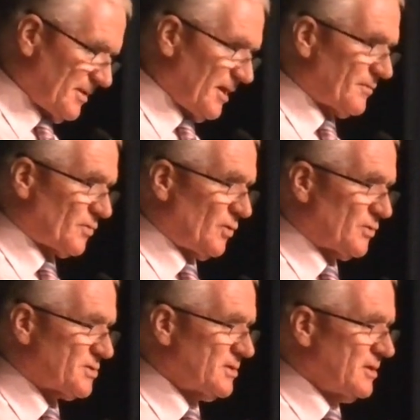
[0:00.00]
And of
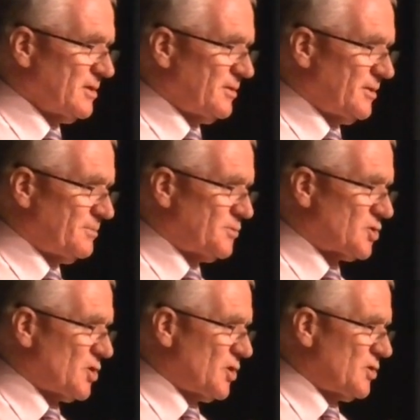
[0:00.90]
course, the
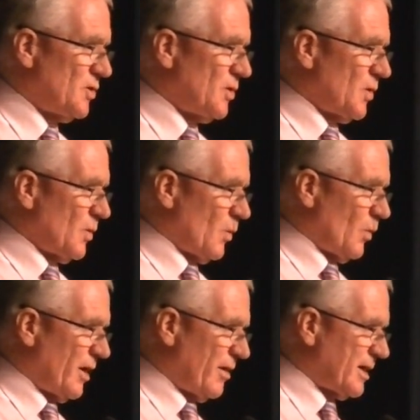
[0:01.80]
absurd
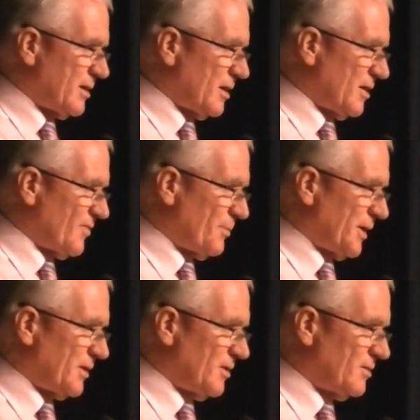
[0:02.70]
wearing of the
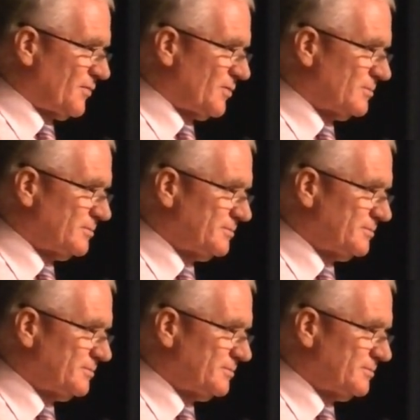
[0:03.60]
pink uniform.